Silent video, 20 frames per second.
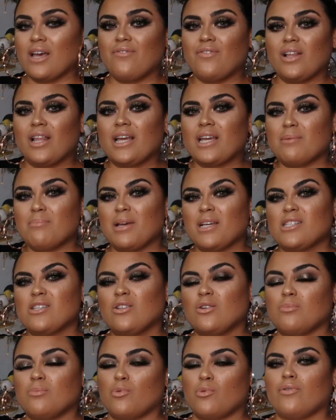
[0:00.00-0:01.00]
So I feel like it makes
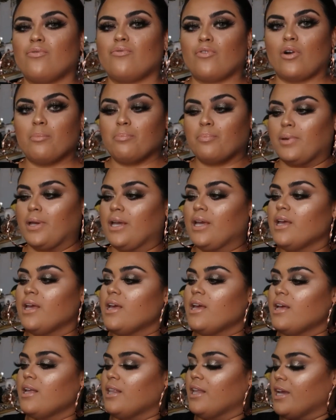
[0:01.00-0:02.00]
it look more frumpy.
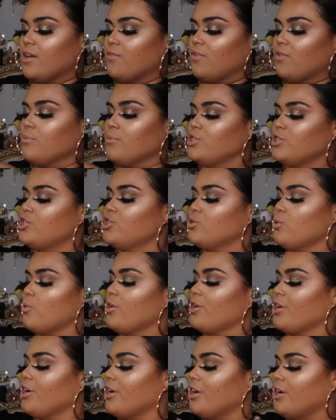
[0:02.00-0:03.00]
Like if it was
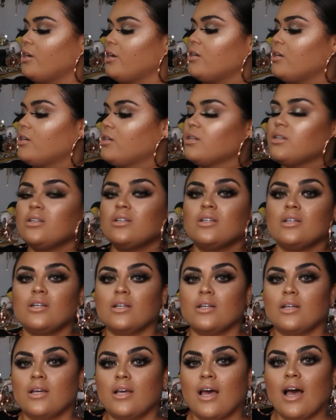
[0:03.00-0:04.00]
shorter,
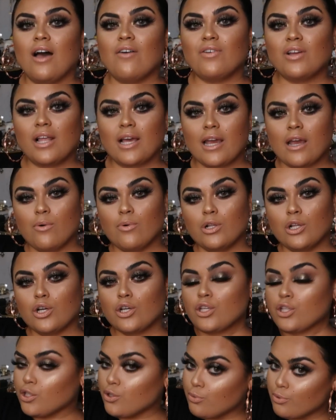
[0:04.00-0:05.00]
I feel like it would
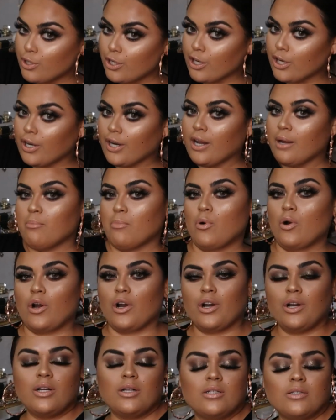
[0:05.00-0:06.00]
look cuter and
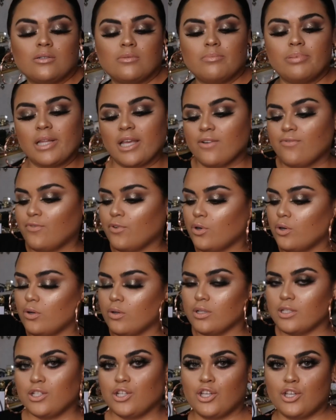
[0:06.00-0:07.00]
more
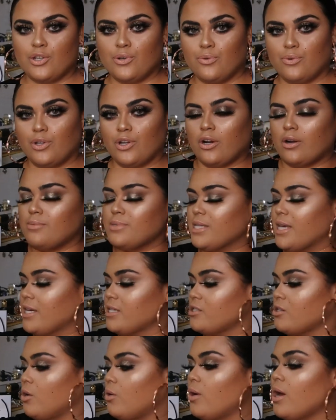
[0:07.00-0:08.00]
playful and cute, you know what I'm
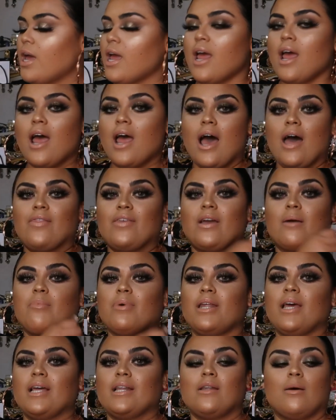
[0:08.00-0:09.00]
saying? So they, I'm
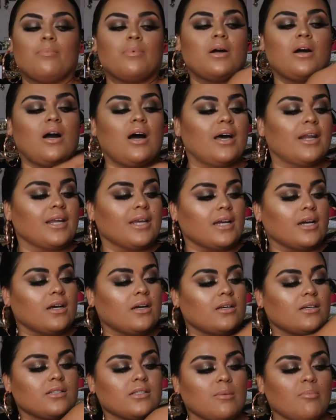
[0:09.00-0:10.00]
gonna end up cutting
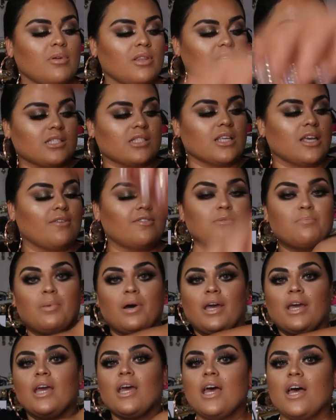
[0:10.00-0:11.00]
some of the sleeves,
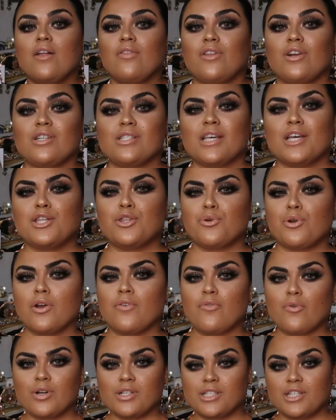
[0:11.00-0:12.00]
but there's like three or
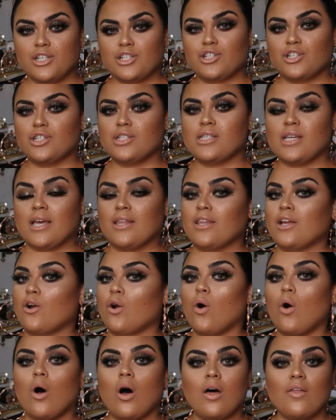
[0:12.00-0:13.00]
four t-shirts and
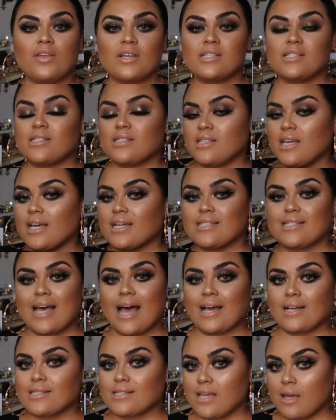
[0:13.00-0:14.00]
they're all this
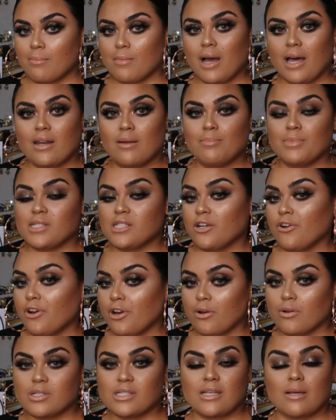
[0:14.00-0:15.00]
exact same kind of
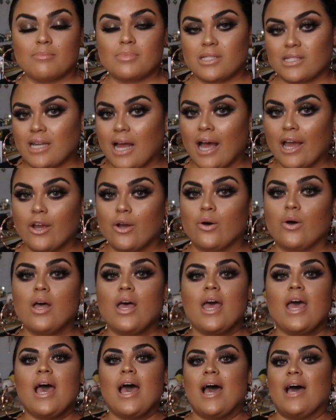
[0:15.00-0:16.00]
material, same style,
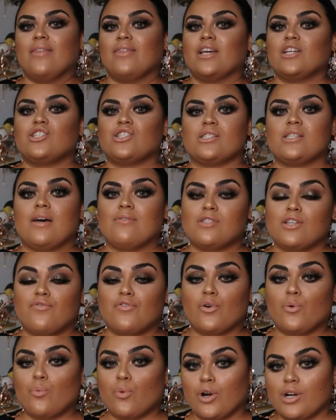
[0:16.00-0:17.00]
and they just have
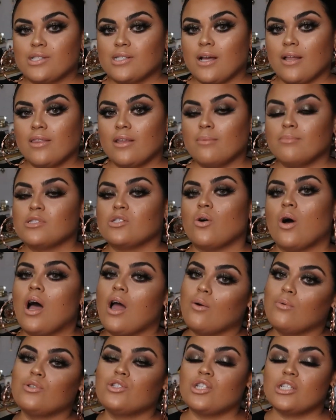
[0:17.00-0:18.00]
different words on them. So
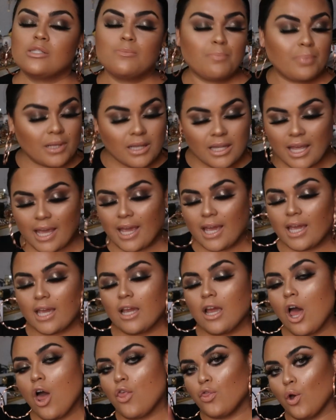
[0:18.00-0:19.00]
I will just
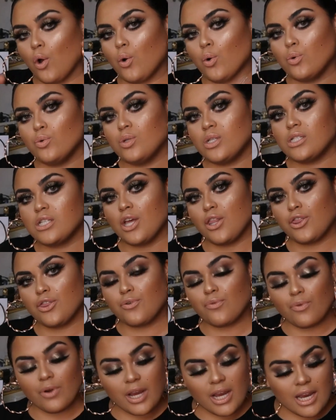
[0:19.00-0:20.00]
play those
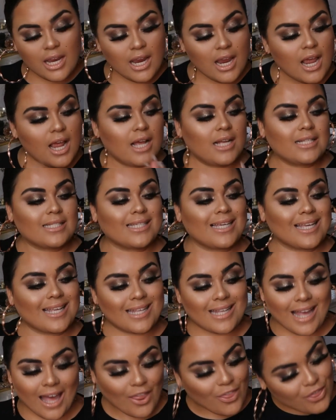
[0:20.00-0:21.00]
three
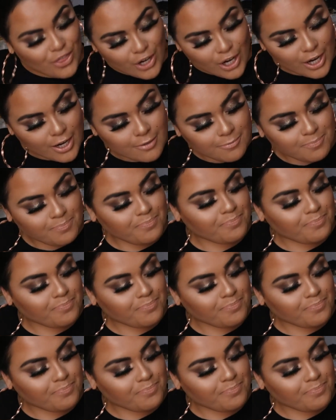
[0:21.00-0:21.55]
together.